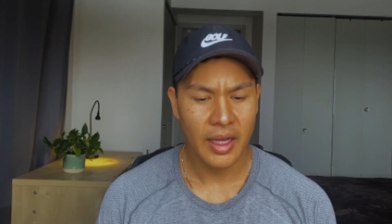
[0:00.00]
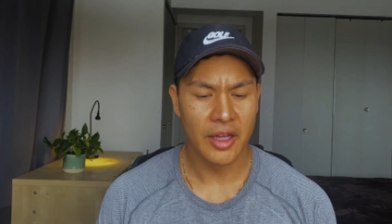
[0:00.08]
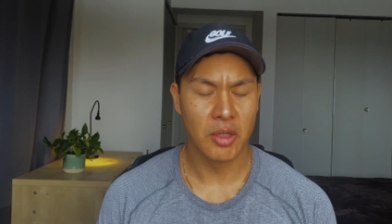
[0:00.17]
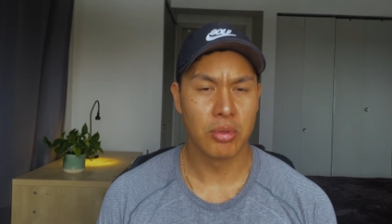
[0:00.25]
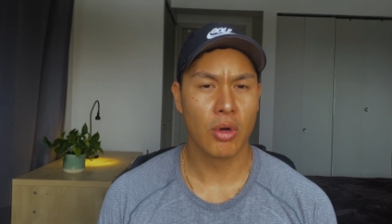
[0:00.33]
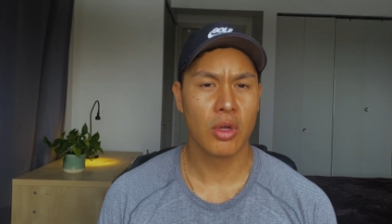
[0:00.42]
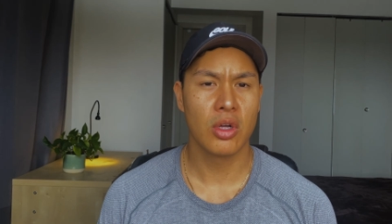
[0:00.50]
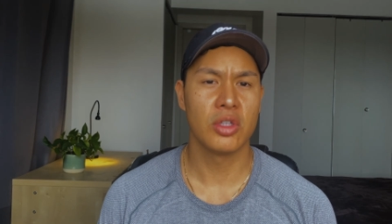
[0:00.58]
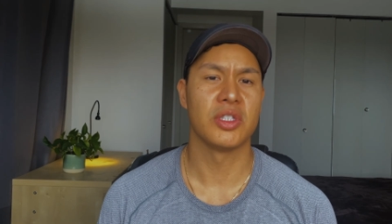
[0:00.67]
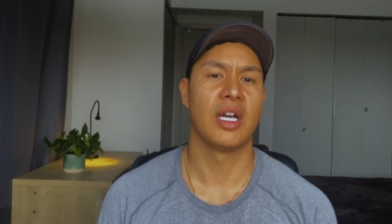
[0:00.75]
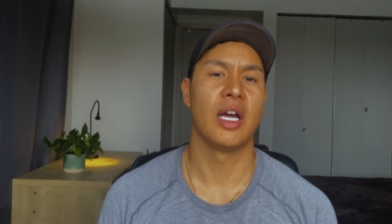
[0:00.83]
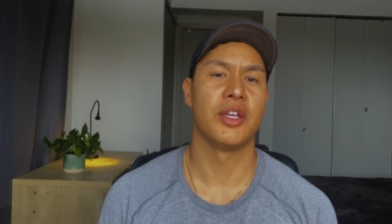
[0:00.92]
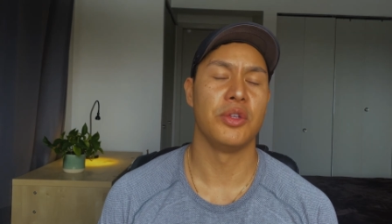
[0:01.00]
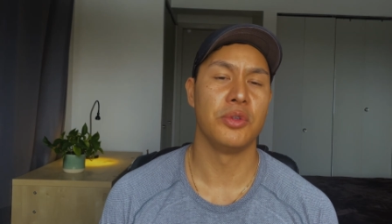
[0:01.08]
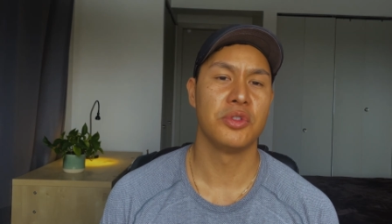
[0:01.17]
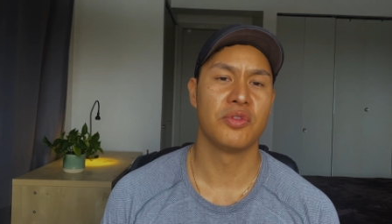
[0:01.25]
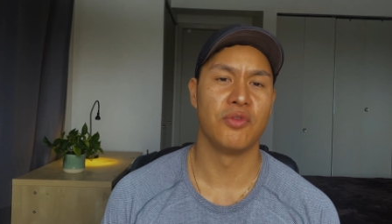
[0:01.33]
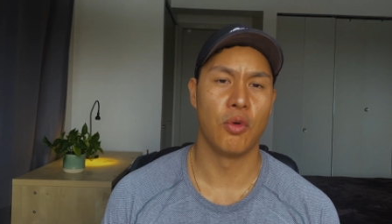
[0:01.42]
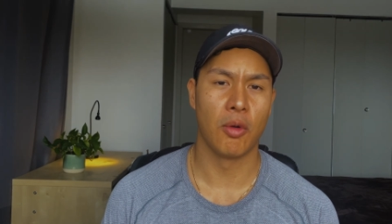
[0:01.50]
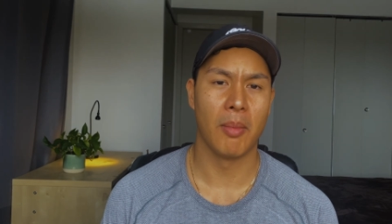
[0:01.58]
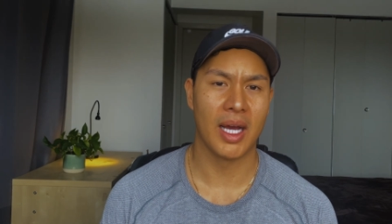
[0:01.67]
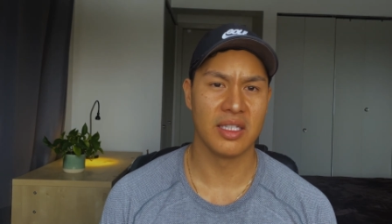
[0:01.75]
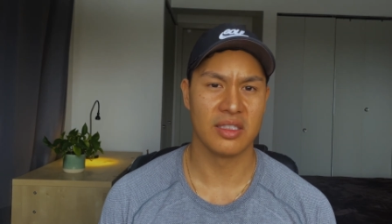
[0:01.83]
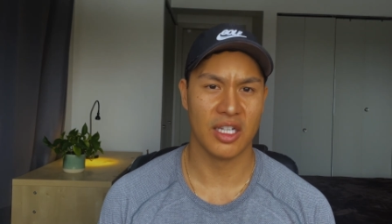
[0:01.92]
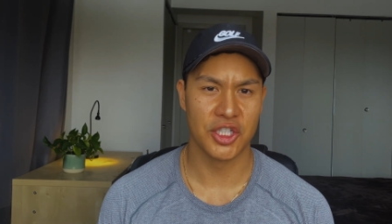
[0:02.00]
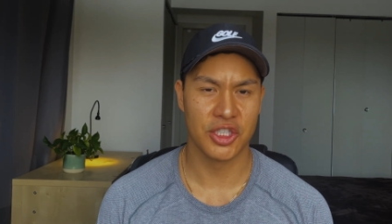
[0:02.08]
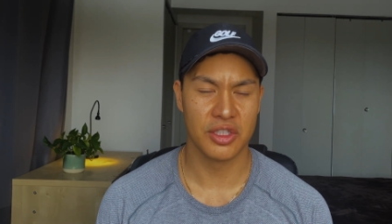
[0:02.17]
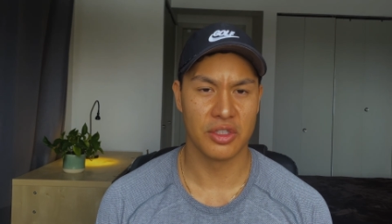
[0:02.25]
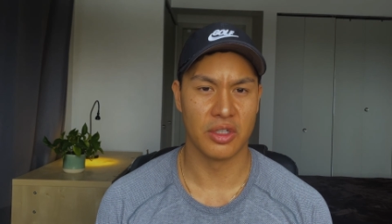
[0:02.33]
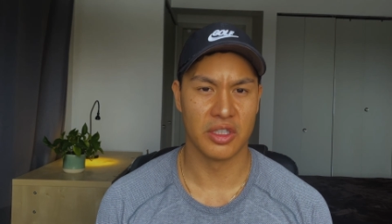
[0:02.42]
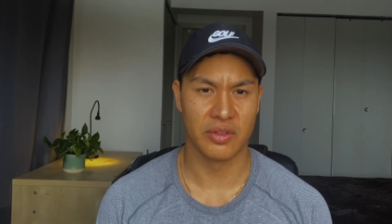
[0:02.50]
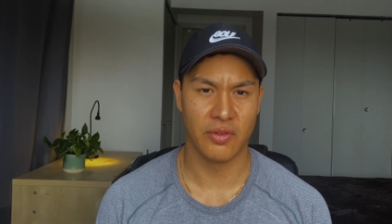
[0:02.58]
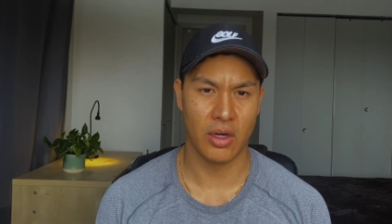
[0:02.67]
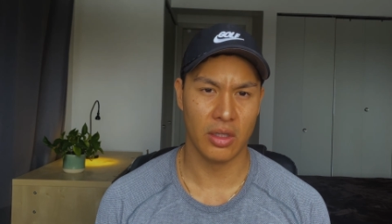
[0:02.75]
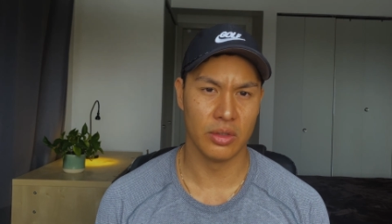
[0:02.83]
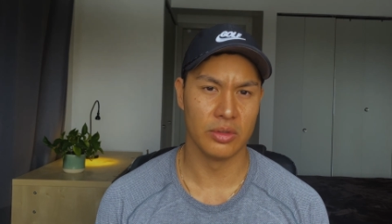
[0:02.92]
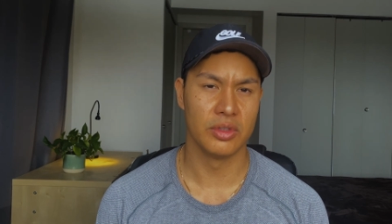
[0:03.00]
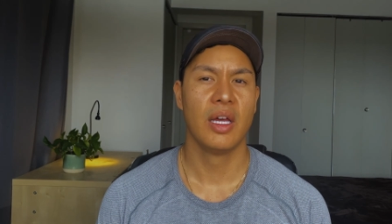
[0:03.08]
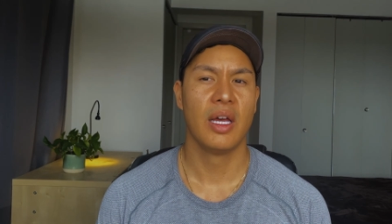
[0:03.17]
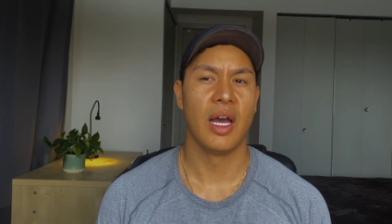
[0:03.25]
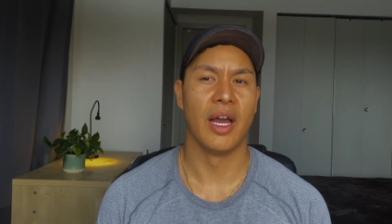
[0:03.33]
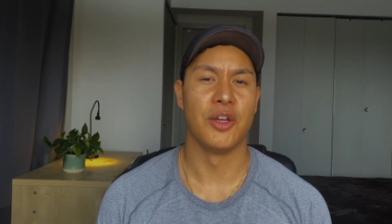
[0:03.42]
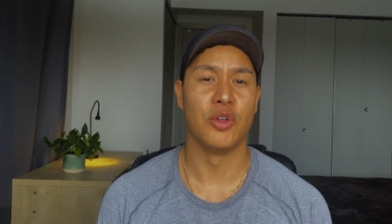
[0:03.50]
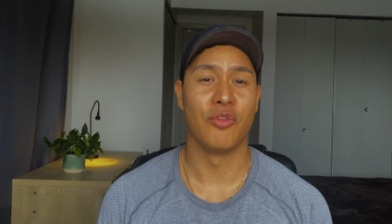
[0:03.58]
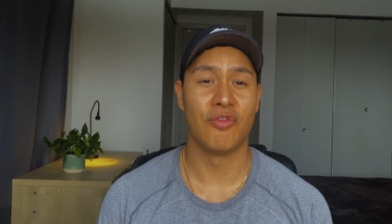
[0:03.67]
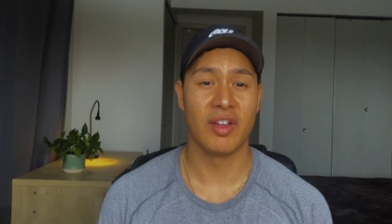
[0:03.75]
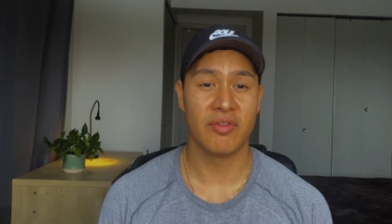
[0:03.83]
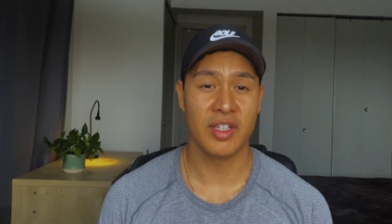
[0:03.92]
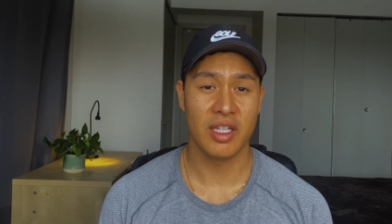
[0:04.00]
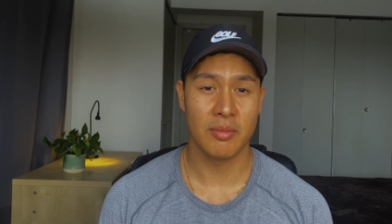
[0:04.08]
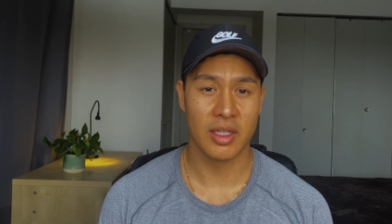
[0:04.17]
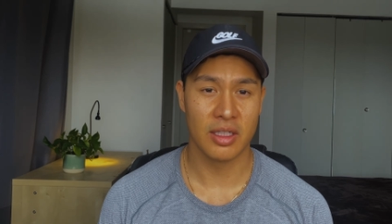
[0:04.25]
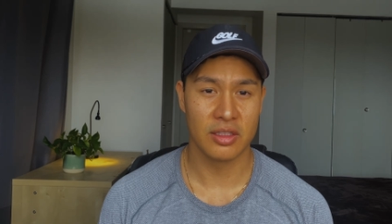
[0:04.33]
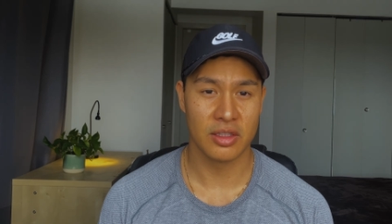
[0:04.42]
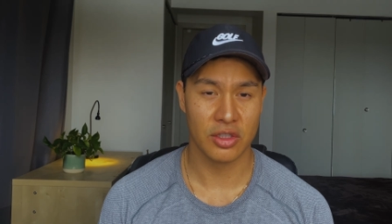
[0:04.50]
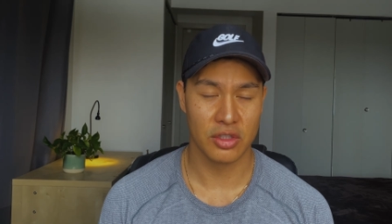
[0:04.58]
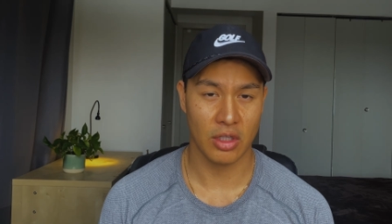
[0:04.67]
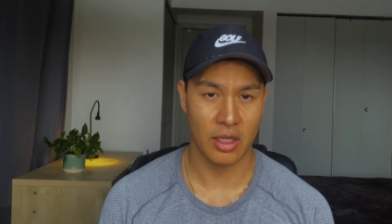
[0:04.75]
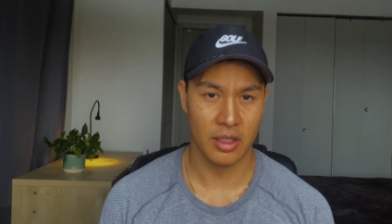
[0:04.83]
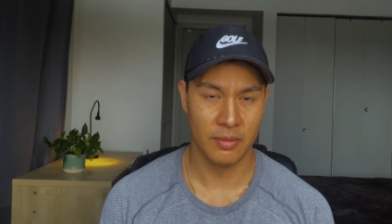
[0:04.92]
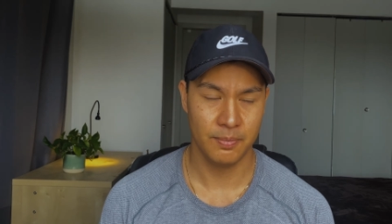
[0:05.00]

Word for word: And the protocols I use for my sessions are as follows I do 15 minutes in the sauna,